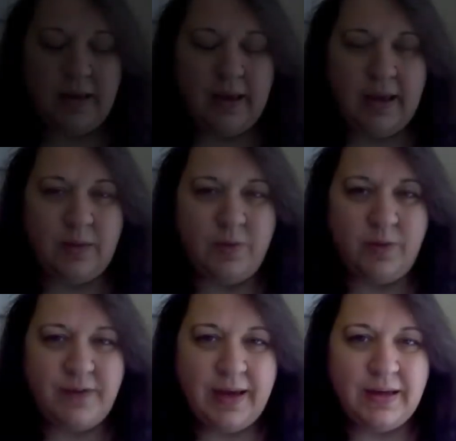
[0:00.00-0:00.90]
and
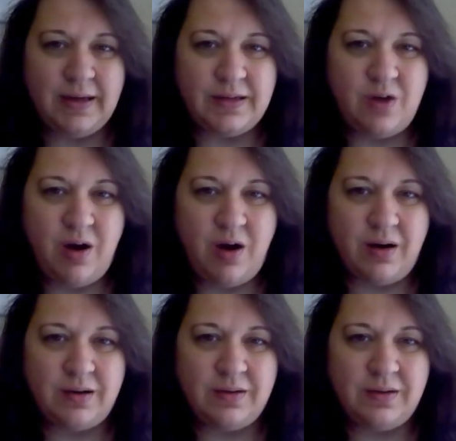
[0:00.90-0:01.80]
we've taken it to
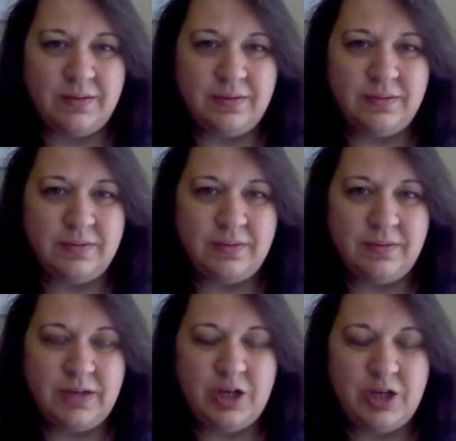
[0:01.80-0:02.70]
heart.
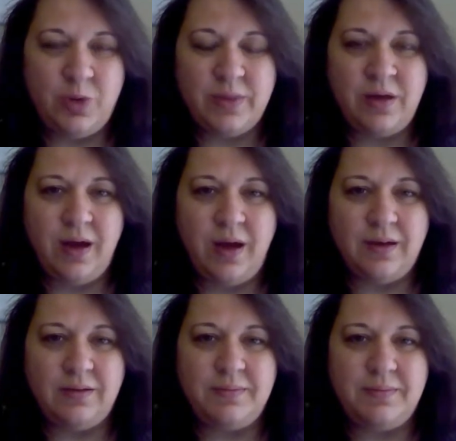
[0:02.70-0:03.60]
We thought
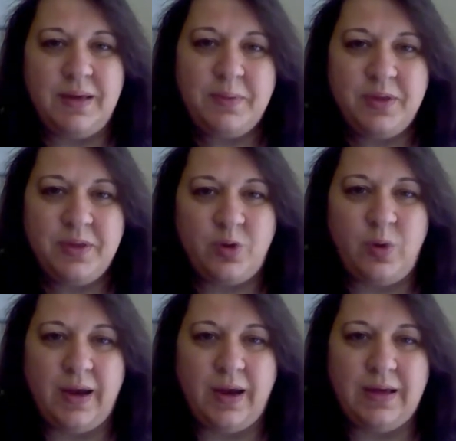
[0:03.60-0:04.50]
maybe they're
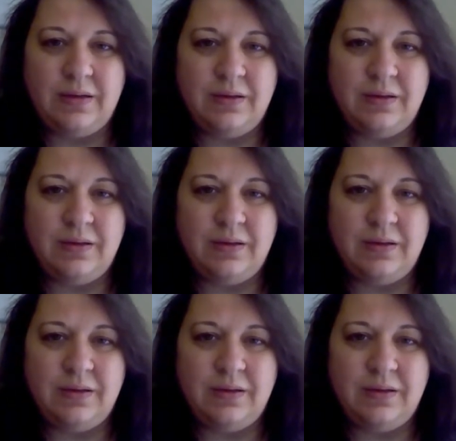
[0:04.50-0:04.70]
right.